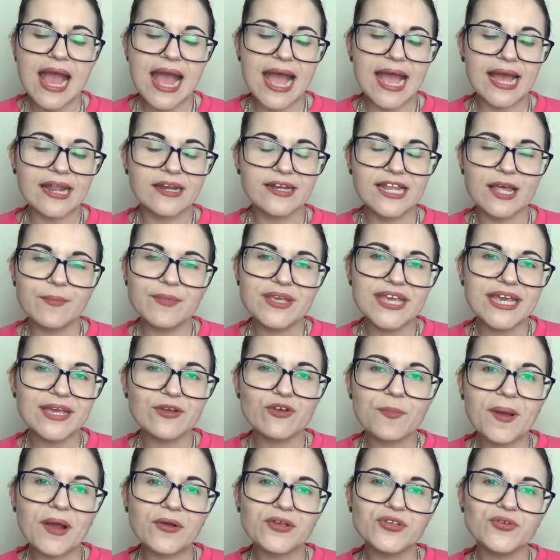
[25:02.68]
And let me
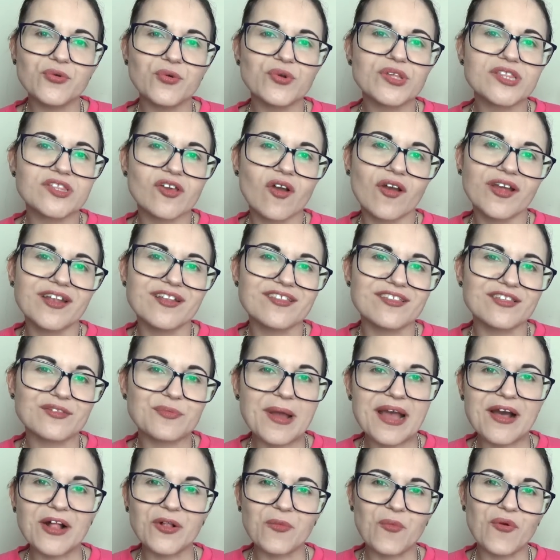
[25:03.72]
hear about your signs as
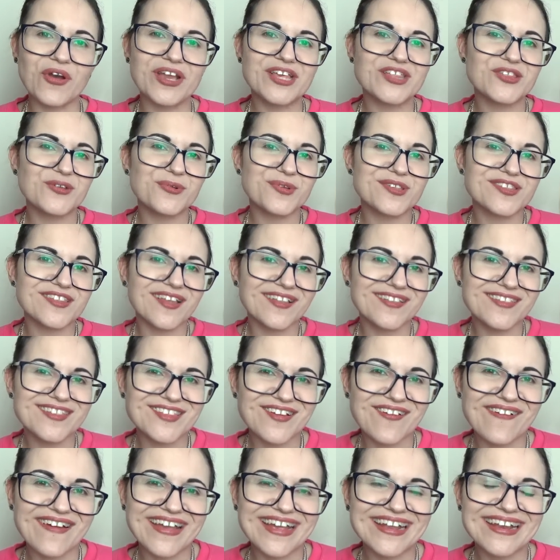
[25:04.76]
well. What is your sun
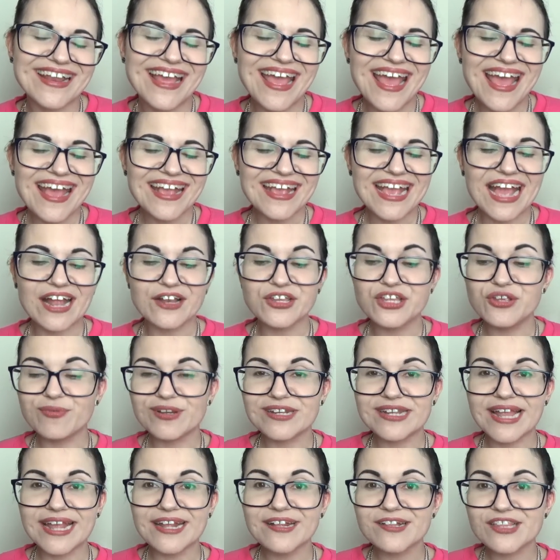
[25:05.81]
sign? Can you
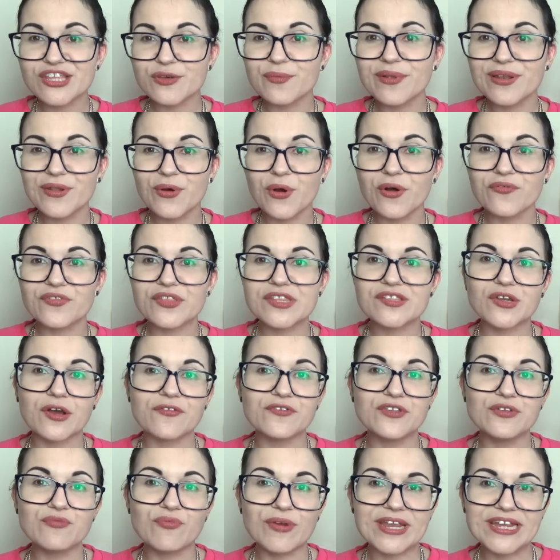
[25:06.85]
relate to a lot of the
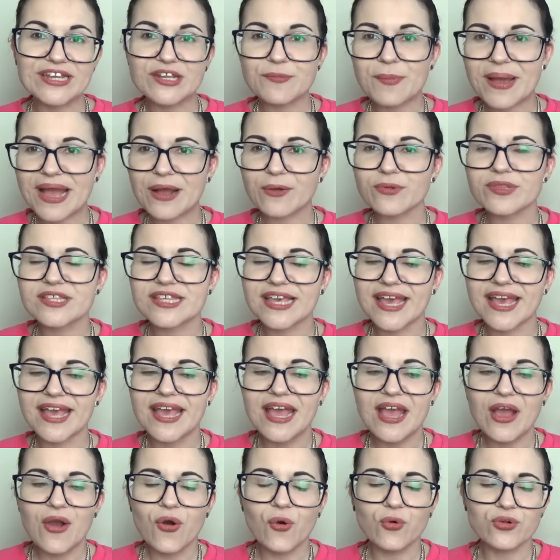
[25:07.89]
stuff you read about
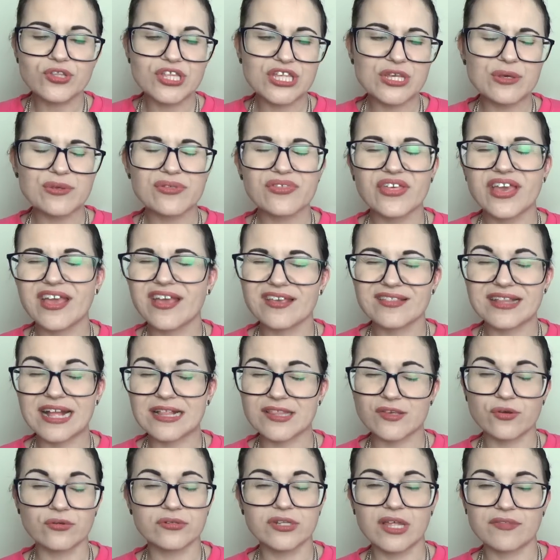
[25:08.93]
it? Or do you think
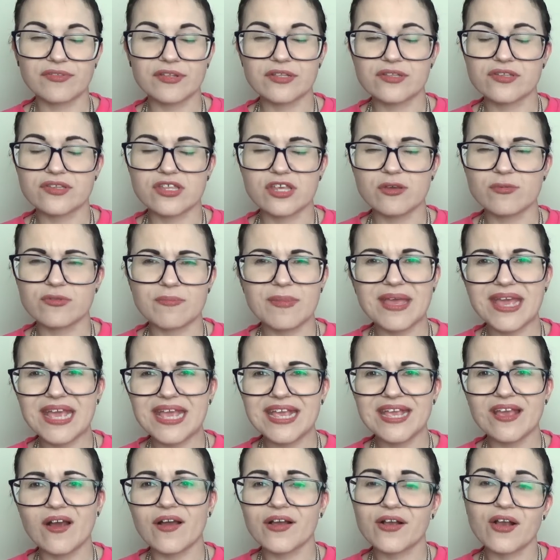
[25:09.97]
that's got nothing to do with
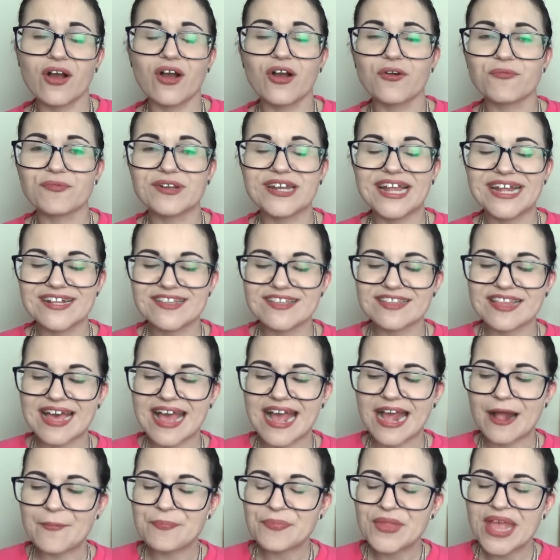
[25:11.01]
me? I can't relate to
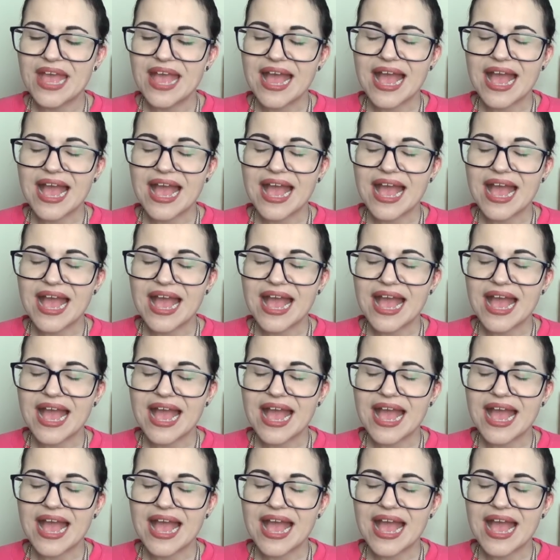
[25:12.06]
that.